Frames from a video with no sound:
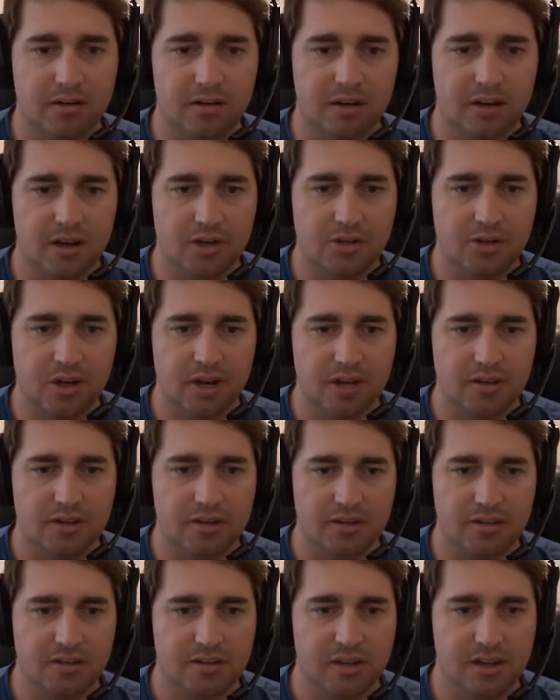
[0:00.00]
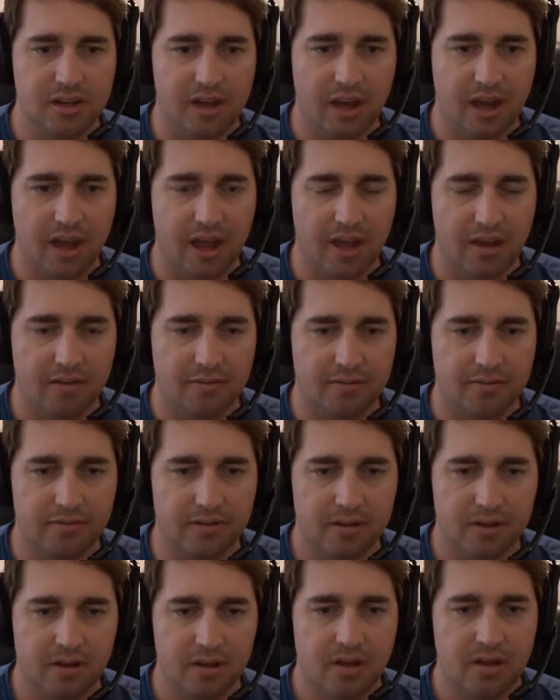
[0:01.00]
As you guys can see, I have
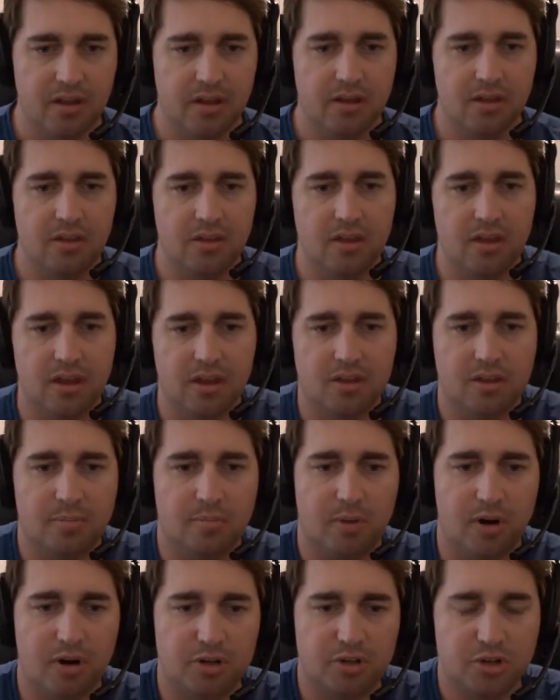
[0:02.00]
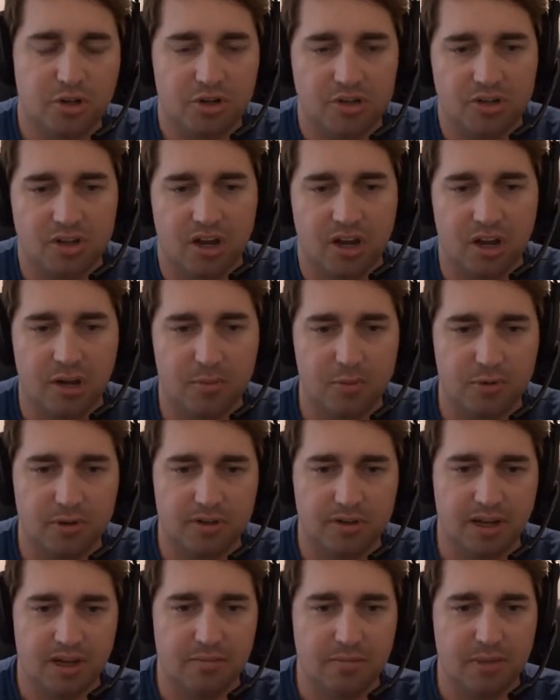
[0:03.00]
the Barch cooked up with
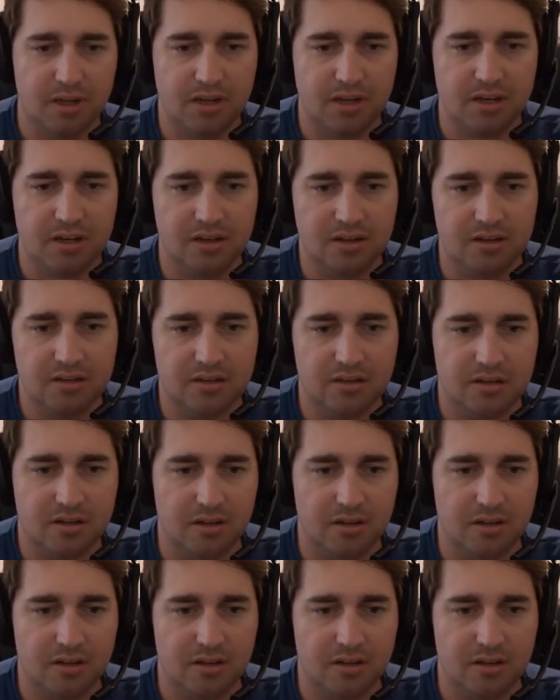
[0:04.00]
10 minions,